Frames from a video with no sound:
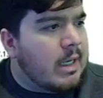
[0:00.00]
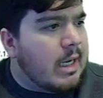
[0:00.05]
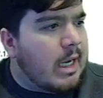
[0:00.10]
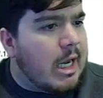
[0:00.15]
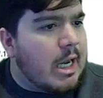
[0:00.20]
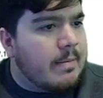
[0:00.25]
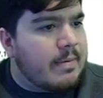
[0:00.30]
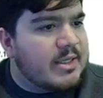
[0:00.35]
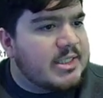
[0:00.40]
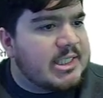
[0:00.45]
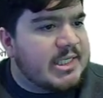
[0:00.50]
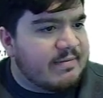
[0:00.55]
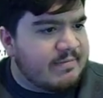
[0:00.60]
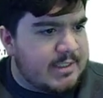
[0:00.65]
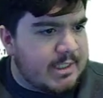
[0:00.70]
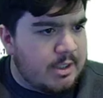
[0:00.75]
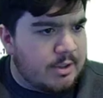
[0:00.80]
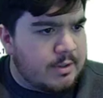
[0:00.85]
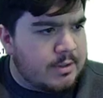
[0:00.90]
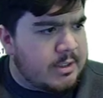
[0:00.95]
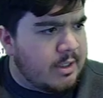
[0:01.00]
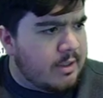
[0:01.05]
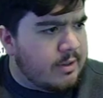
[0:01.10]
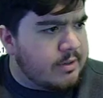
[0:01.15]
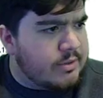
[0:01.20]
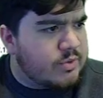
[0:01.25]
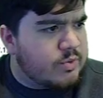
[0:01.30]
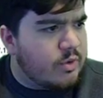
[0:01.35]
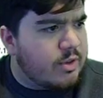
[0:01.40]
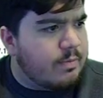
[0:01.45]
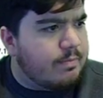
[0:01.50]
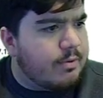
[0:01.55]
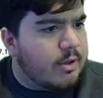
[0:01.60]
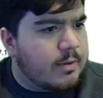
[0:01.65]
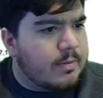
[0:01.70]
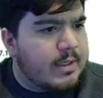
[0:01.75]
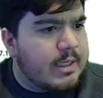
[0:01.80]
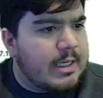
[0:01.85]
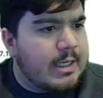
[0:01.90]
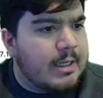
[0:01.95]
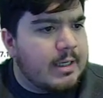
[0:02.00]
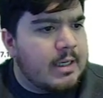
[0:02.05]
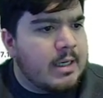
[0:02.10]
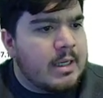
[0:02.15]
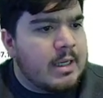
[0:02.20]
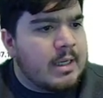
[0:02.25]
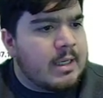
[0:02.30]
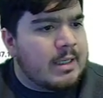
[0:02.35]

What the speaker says: about $1,700 worth of Bulba here,